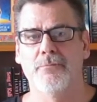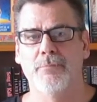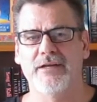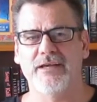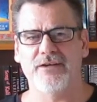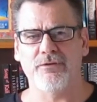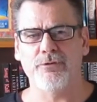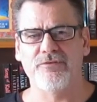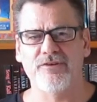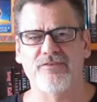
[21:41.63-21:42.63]
But yeah, he
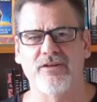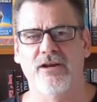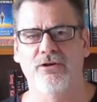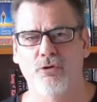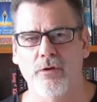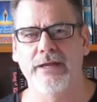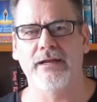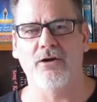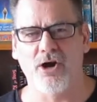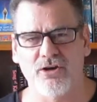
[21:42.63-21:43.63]
was just an
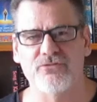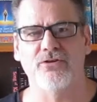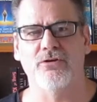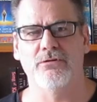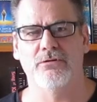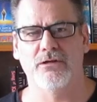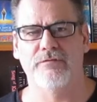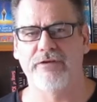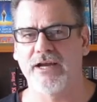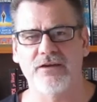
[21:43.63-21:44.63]
annoying arsehole.
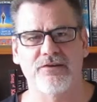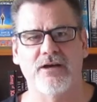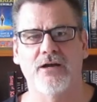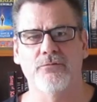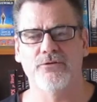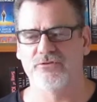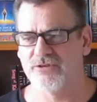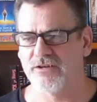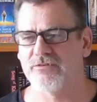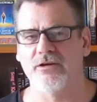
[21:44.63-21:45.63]
Frankenstein was
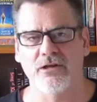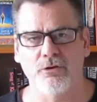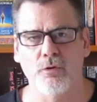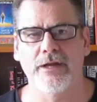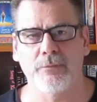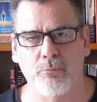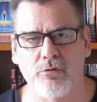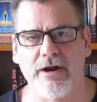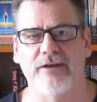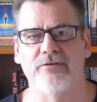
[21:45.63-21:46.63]
just an annoying
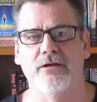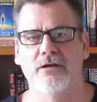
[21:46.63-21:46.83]
prat.